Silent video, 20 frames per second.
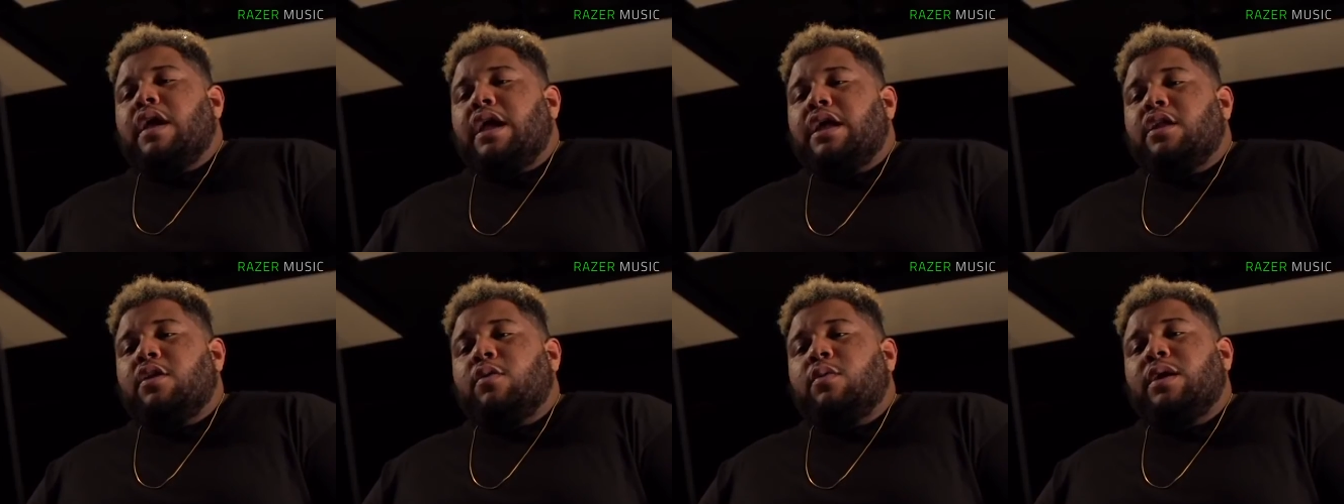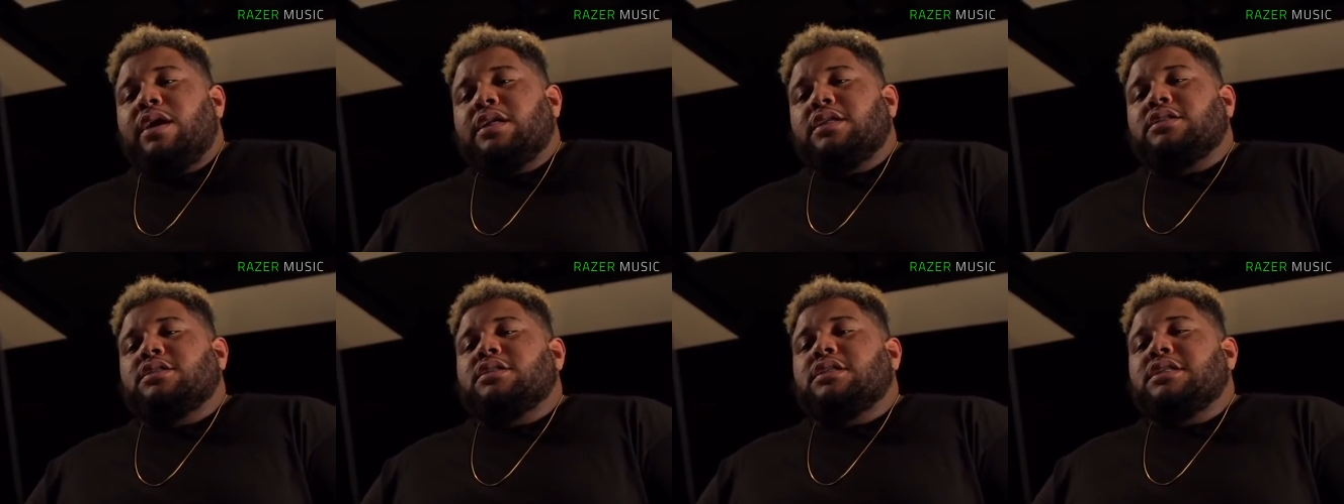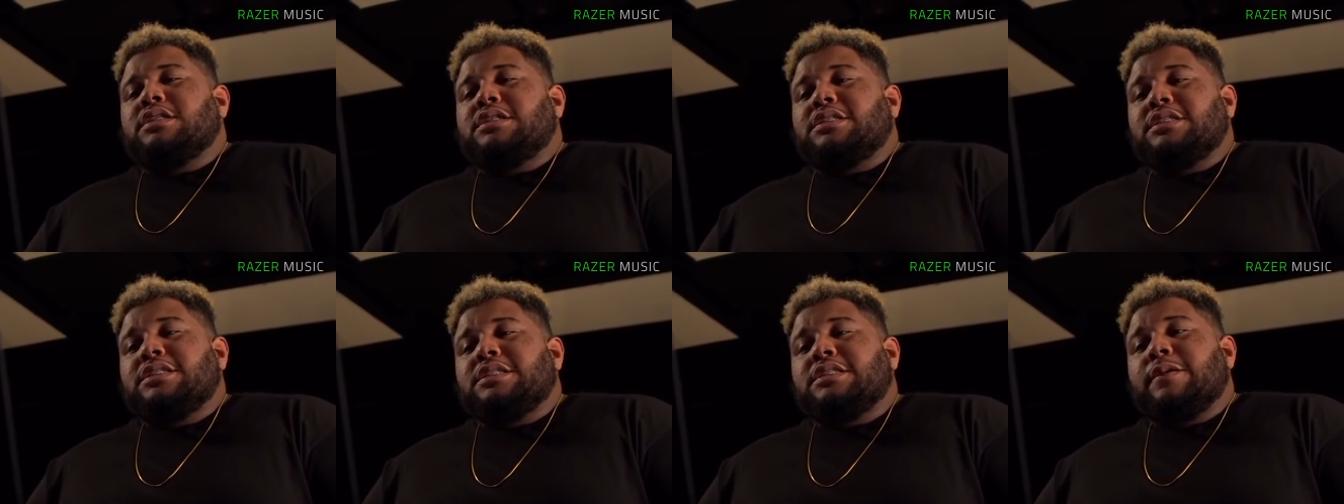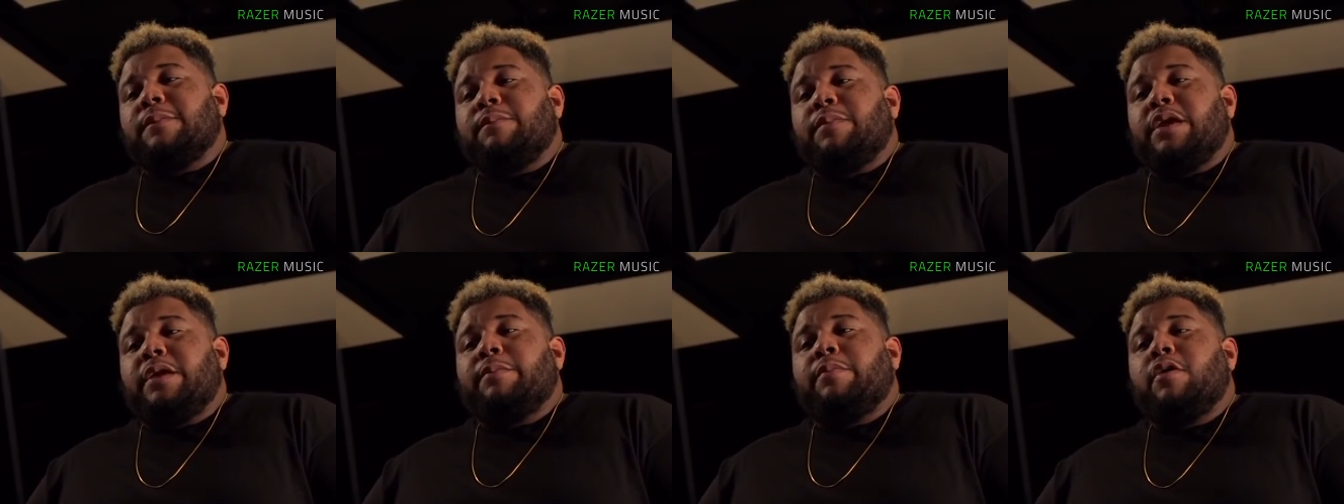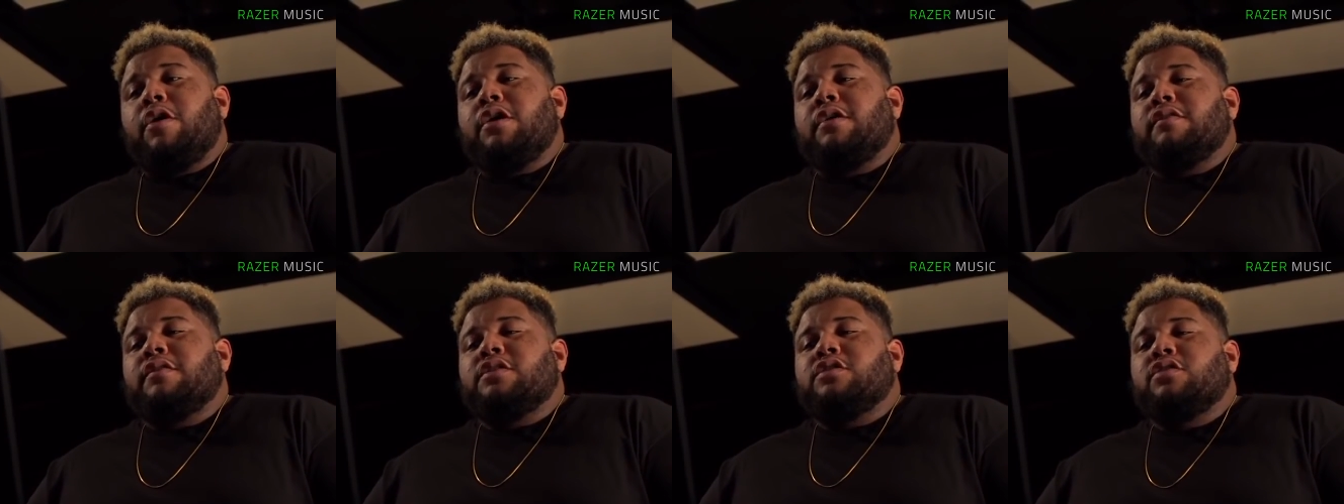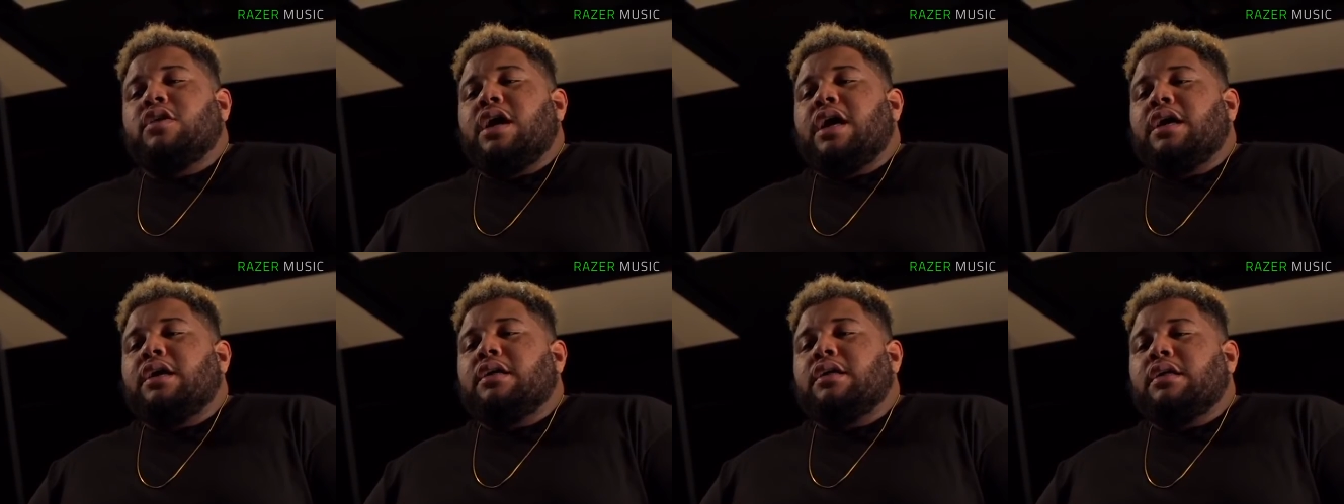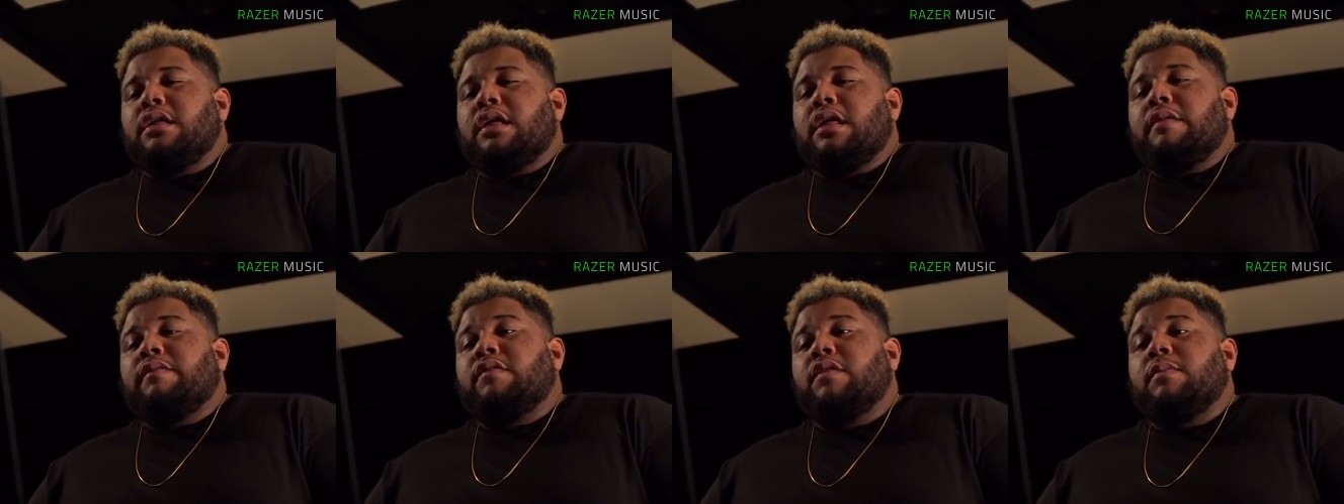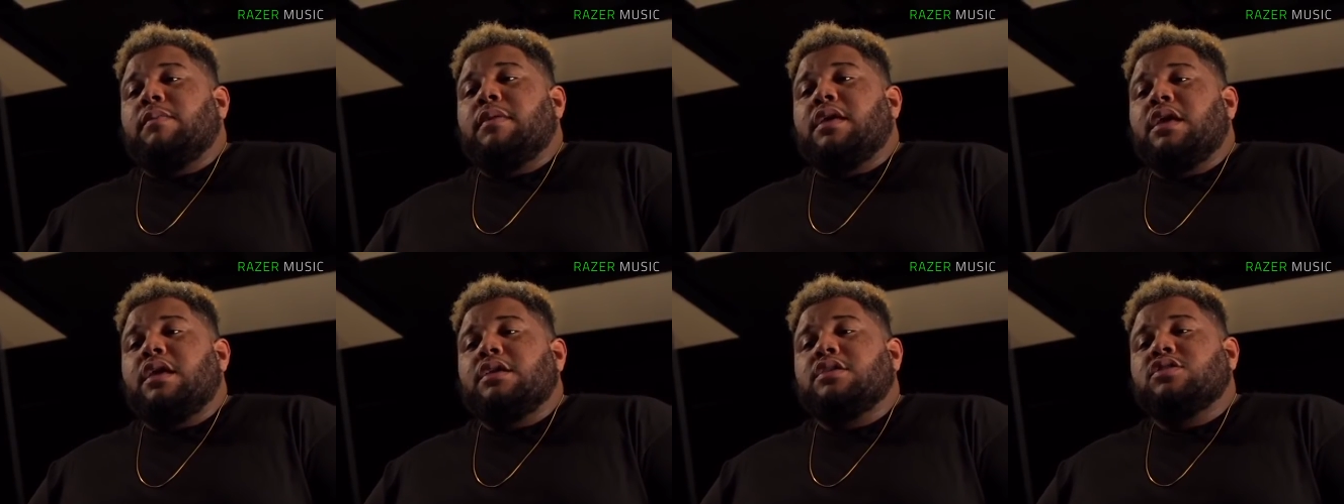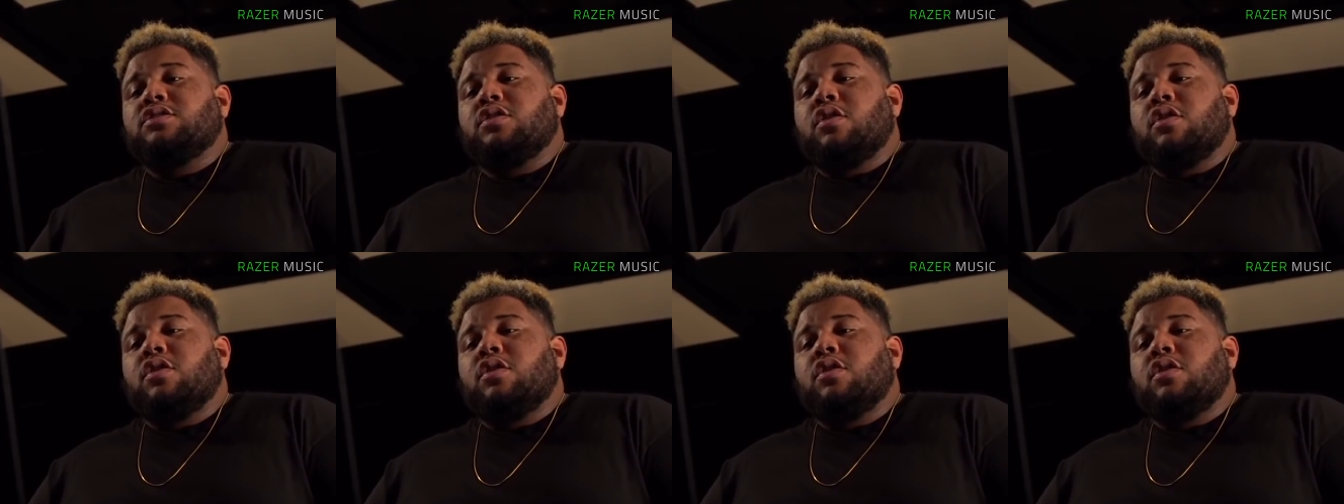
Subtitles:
808s, it's a big part of the track to me.